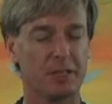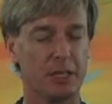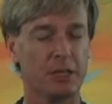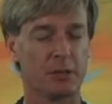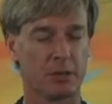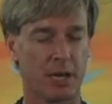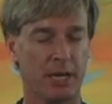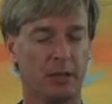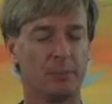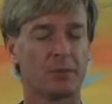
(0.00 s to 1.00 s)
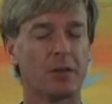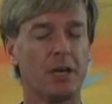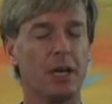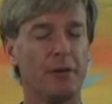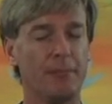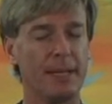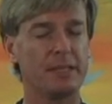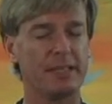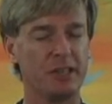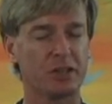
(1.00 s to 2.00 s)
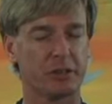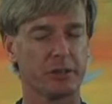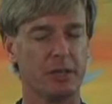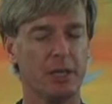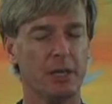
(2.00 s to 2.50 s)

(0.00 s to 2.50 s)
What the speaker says: inner realms of meditation